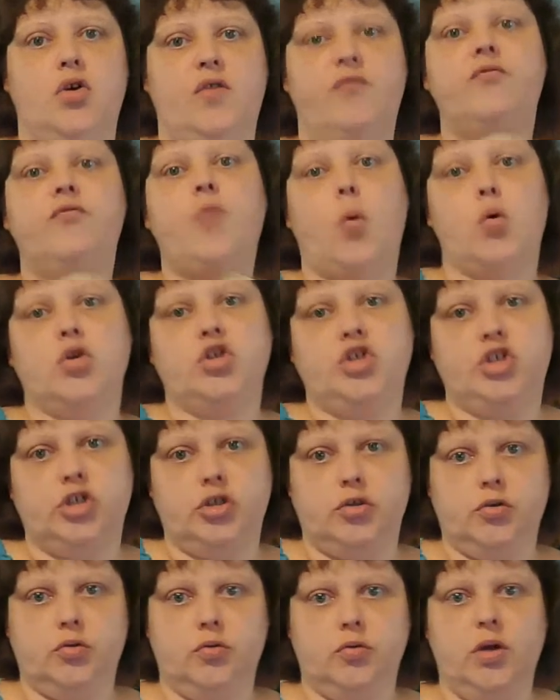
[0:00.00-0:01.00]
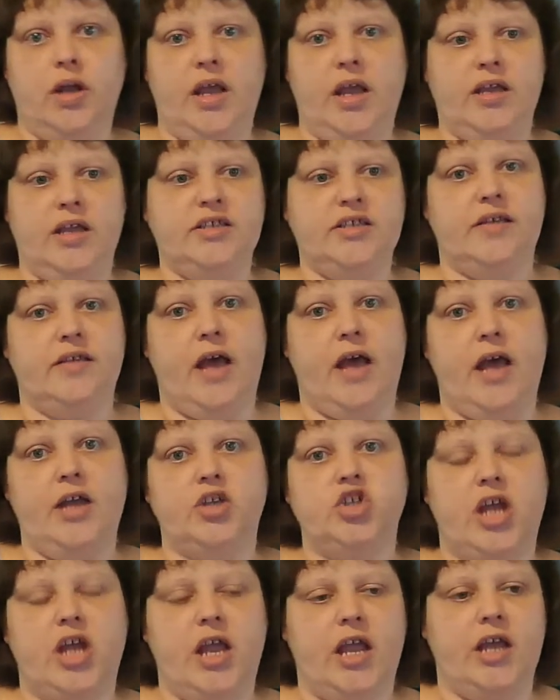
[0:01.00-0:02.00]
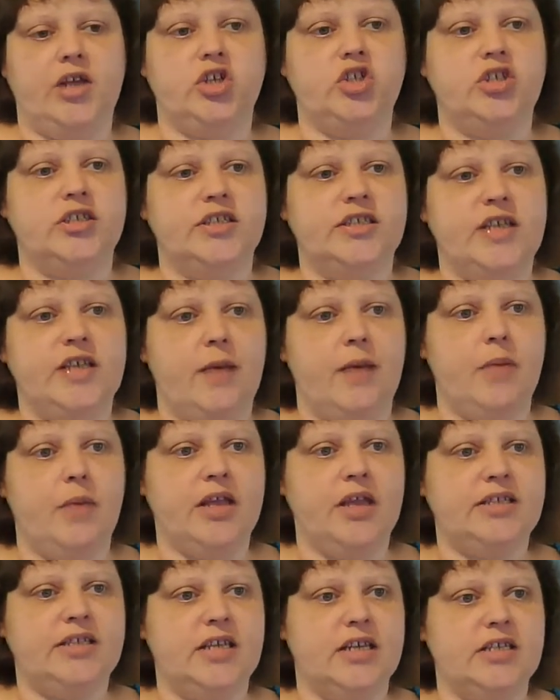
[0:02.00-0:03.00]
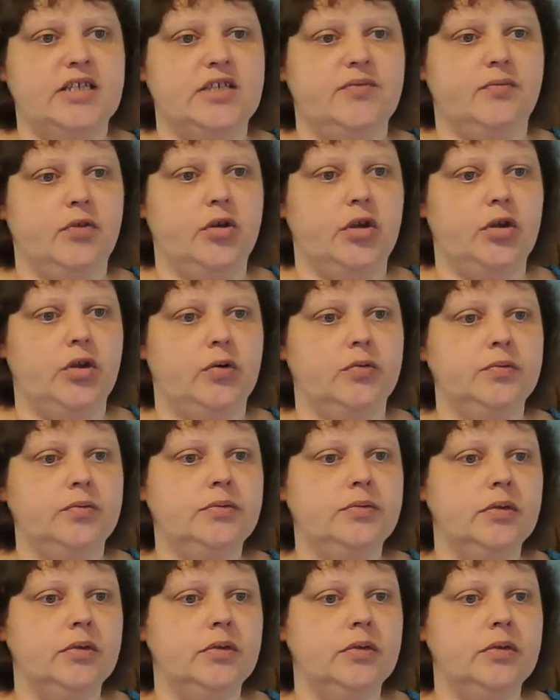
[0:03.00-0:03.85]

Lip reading: to force you into that change. Does that make sense for you?